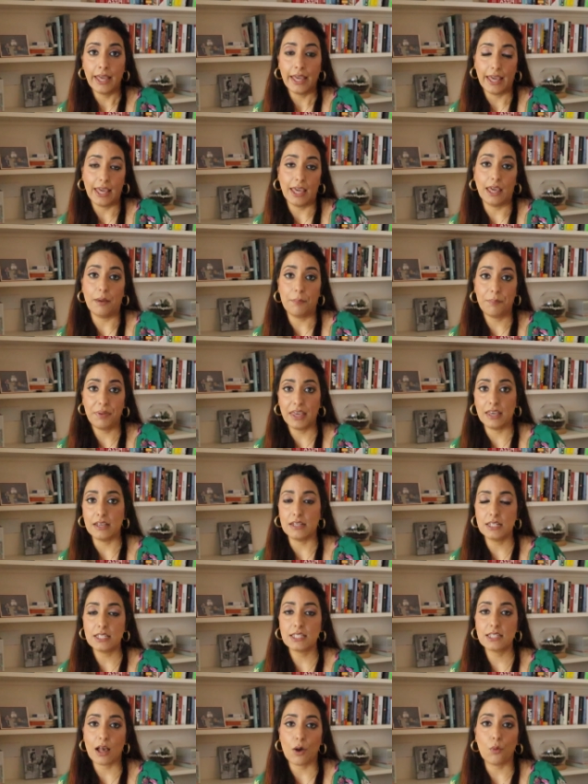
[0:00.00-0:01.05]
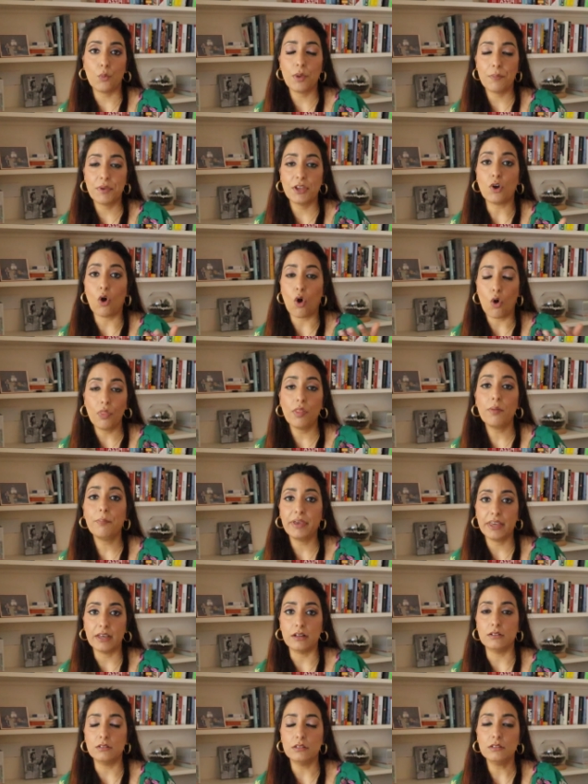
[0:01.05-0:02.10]
it appears that women on the
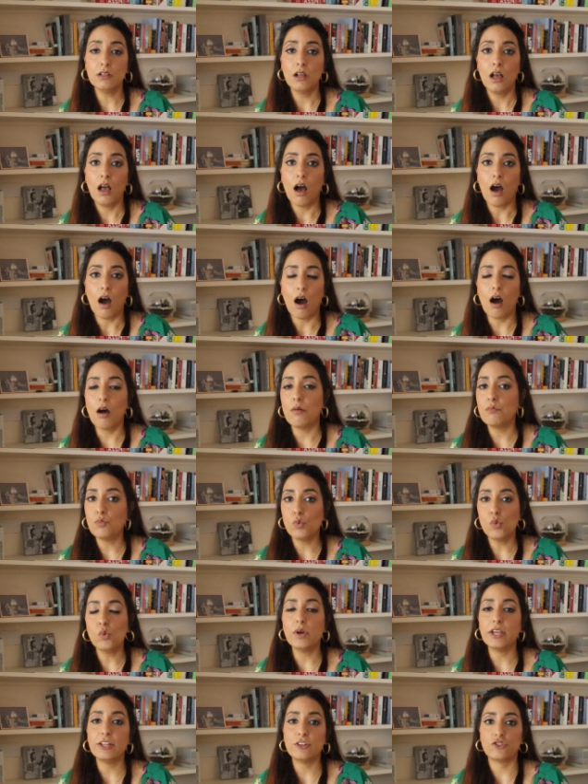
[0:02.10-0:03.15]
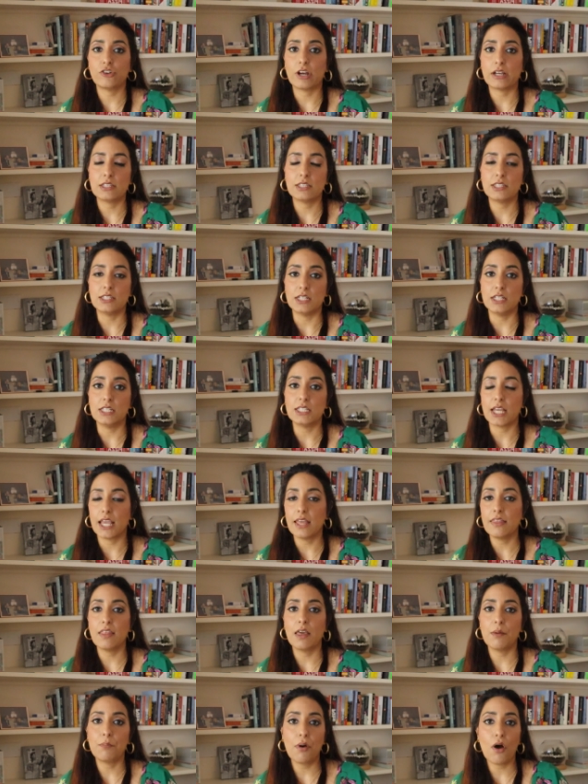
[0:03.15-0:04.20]
pill are more interested
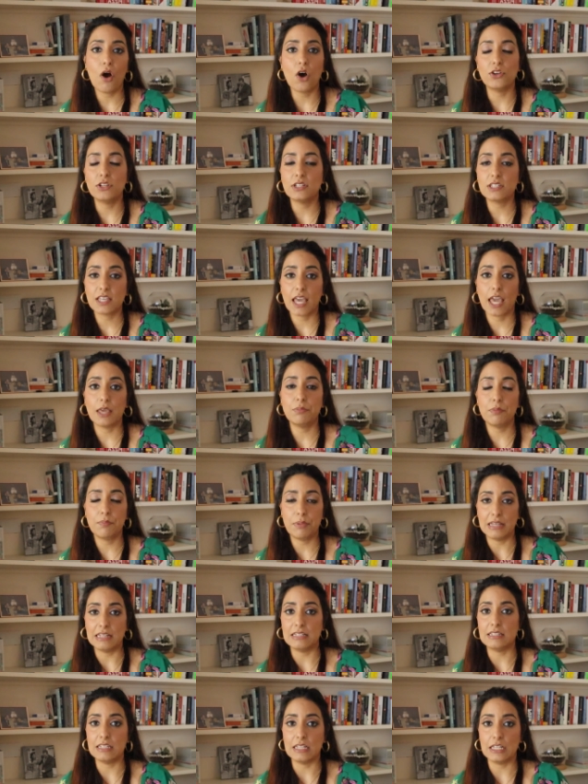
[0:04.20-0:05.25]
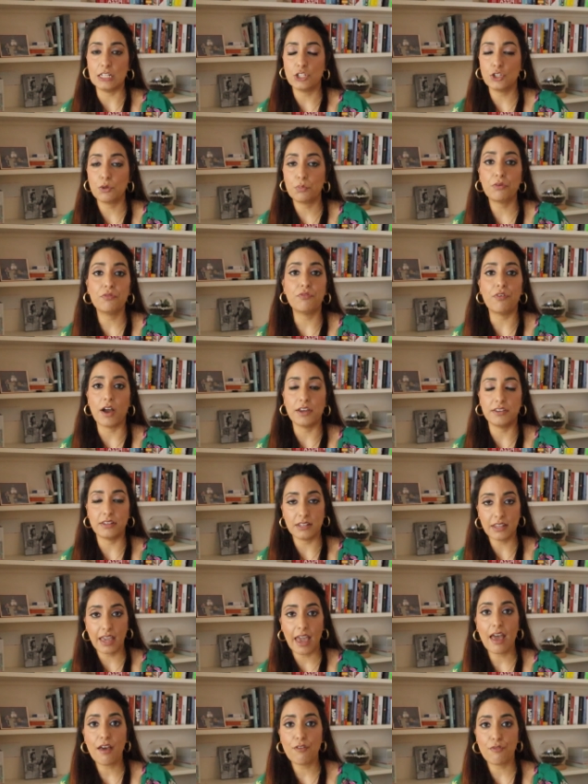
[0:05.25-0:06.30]
in their partner's capability to provide and
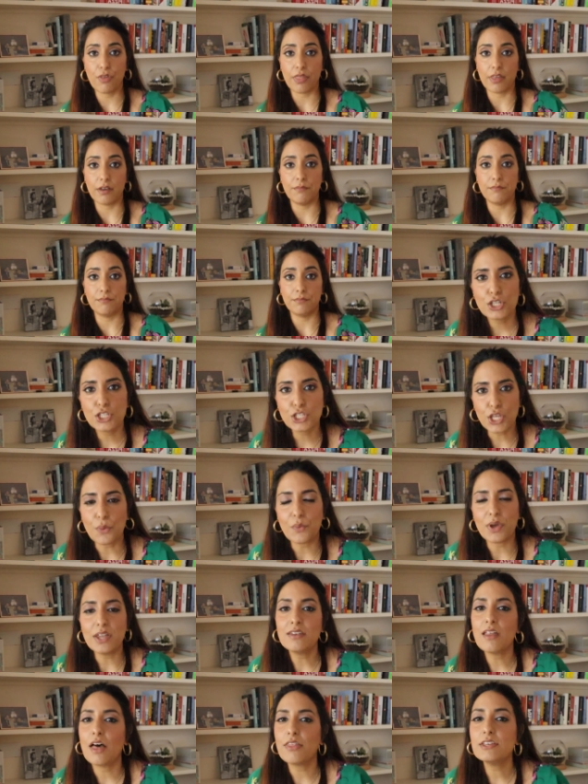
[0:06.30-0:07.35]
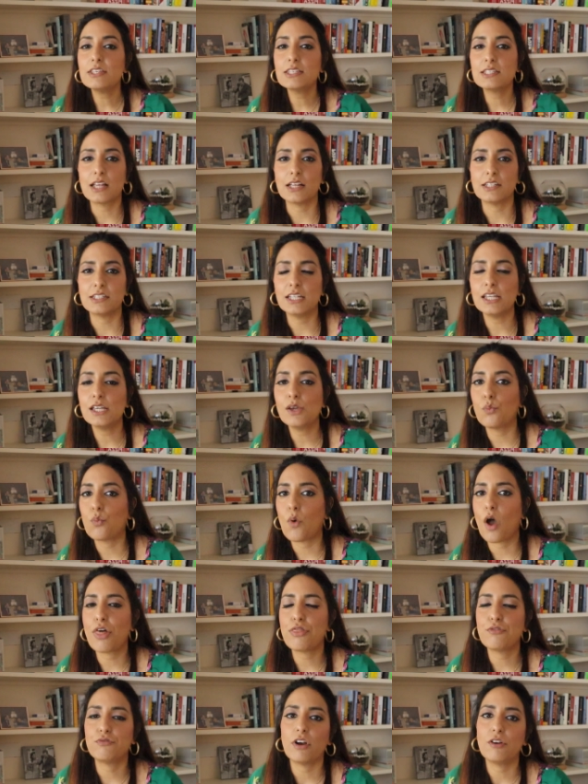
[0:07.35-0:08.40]
care for them. So, another study
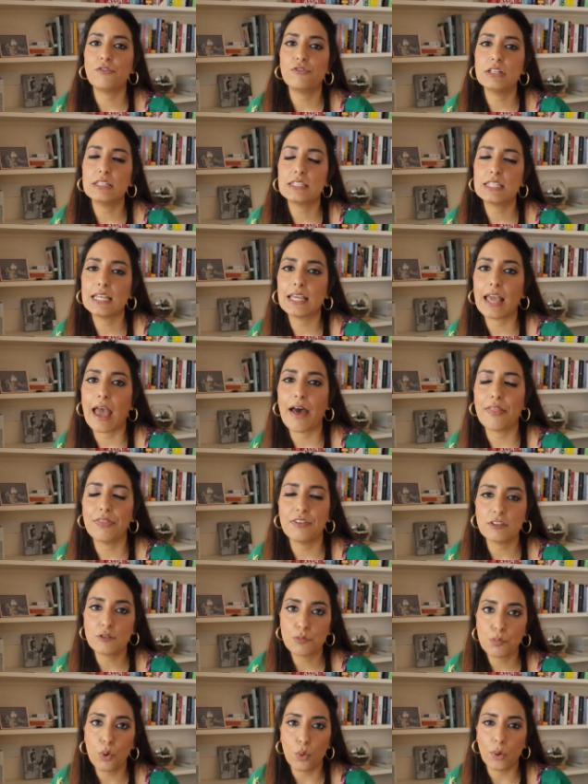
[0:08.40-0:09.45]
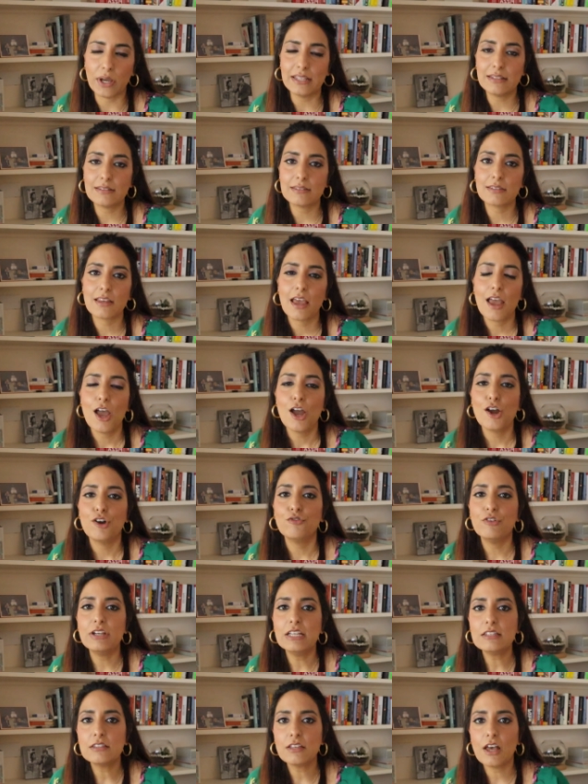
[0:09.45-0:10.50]
worth referencing at this point
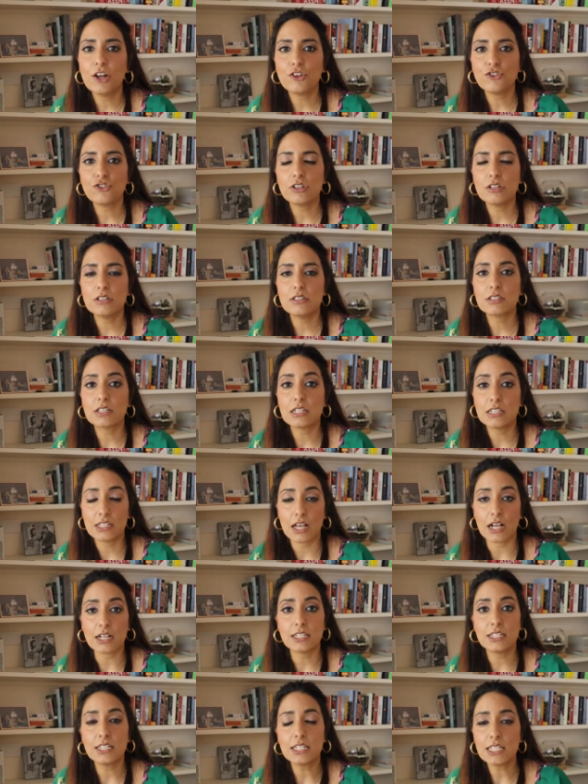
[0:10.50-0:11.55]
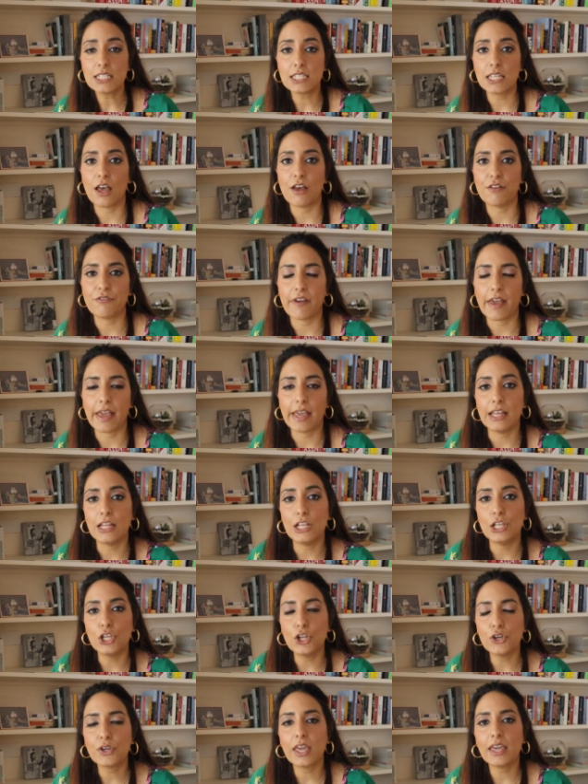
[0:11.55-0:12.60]
researchers conducted a survey
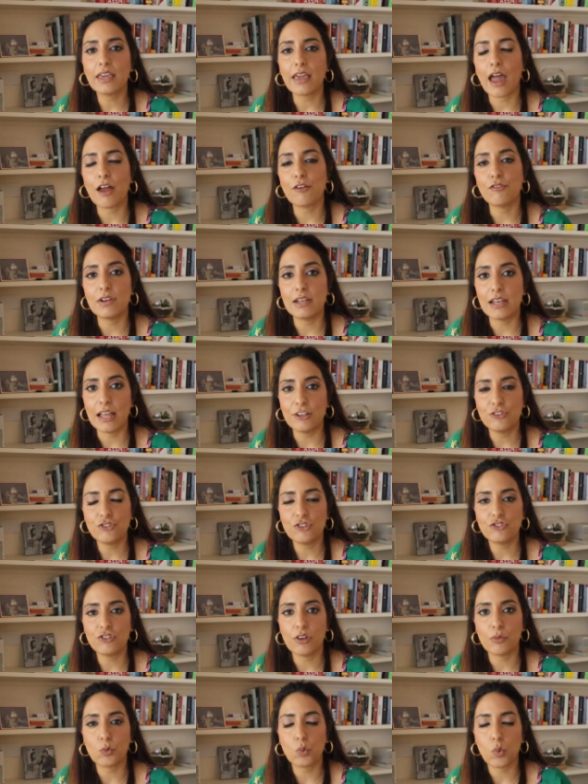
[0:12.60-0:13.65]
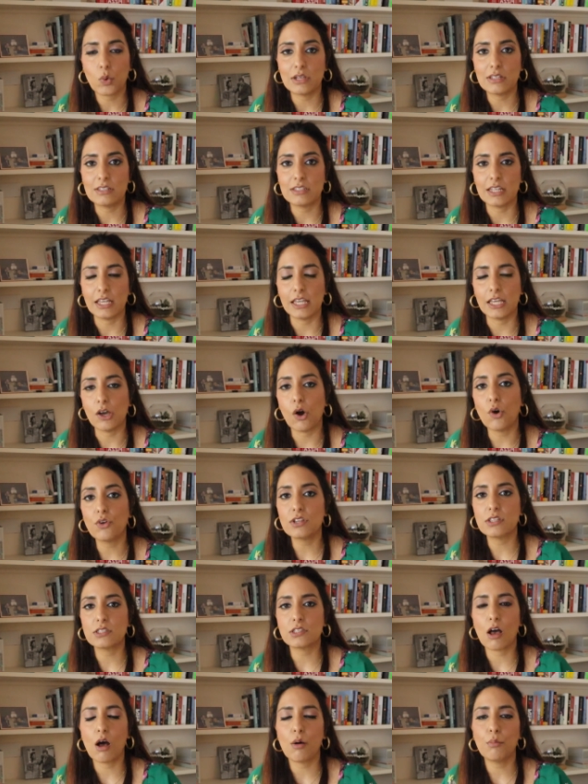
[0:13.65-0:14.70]
looking at relationship quality on a
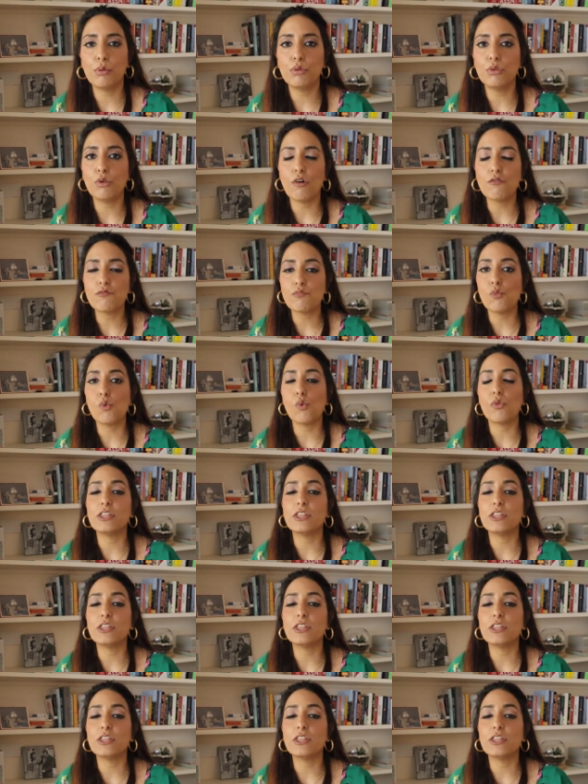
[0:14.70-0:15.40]
sample of more